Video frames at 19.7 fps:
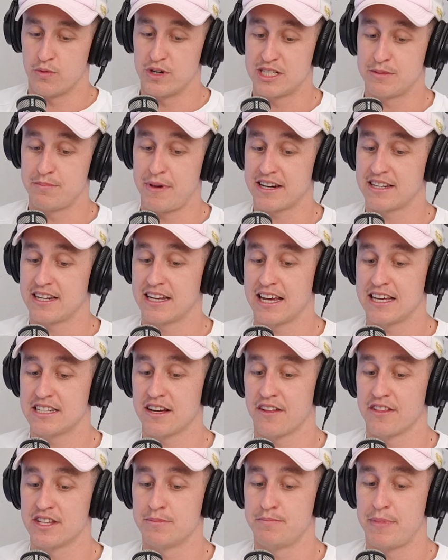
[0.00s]
Respecting
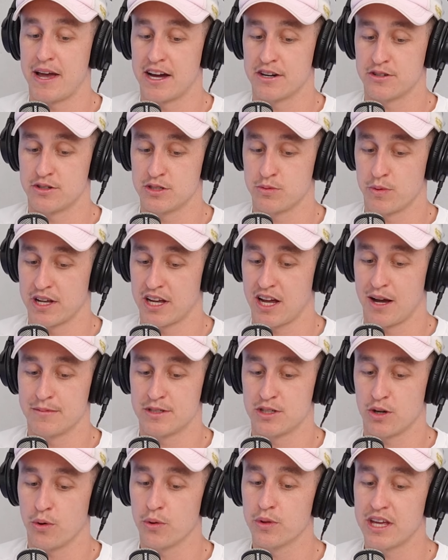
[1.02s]
each other's boundaries when it
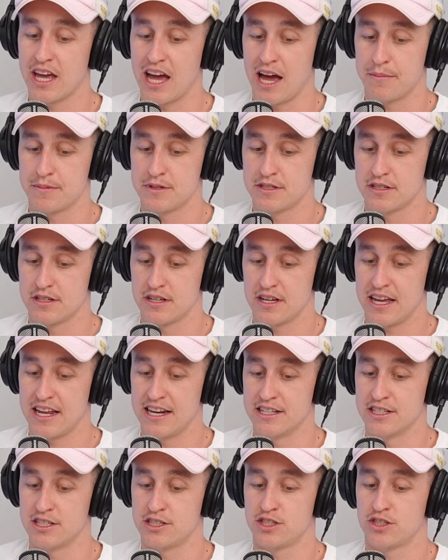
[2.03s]
comes to all the apps.
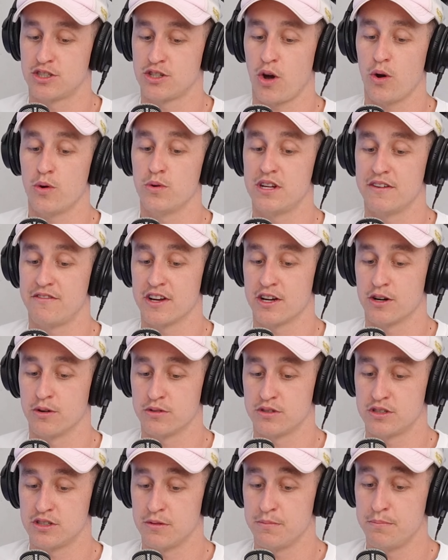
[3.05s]
It is so
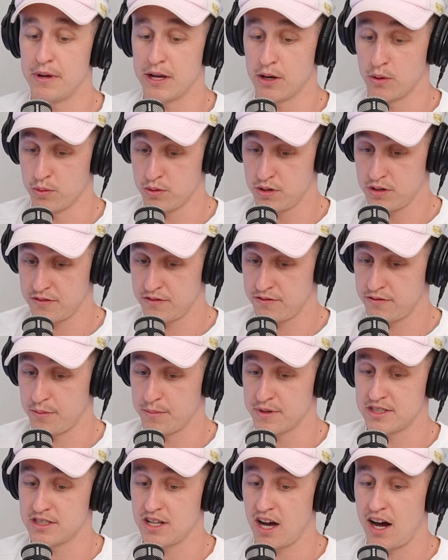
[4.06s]
difficult to build
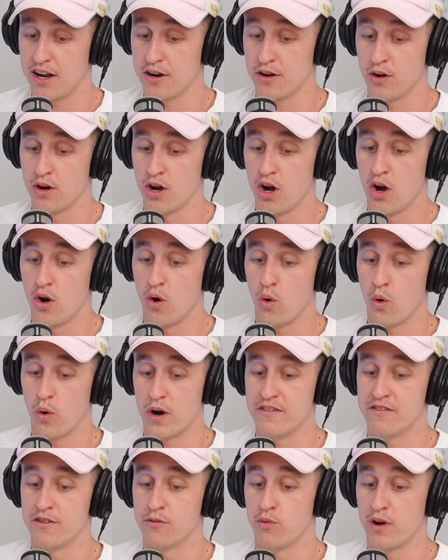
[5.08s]
from the start or
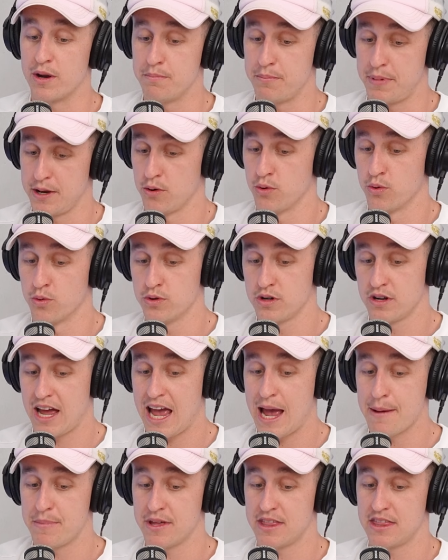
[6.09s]
even rebuild
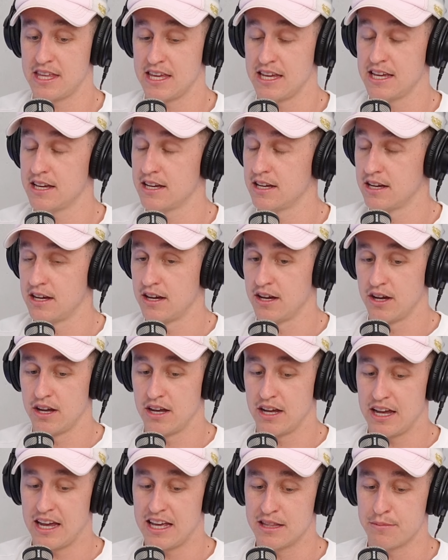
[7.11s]
empathy
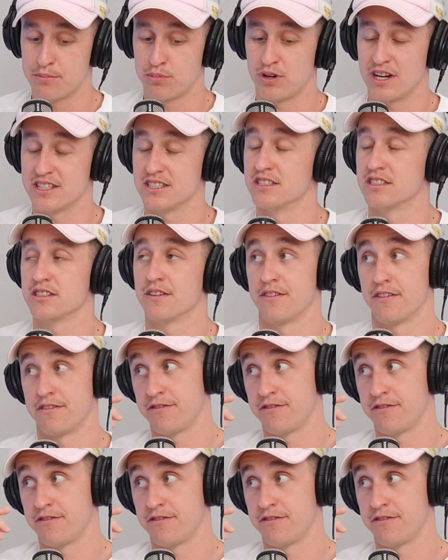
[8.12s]
in the presence of a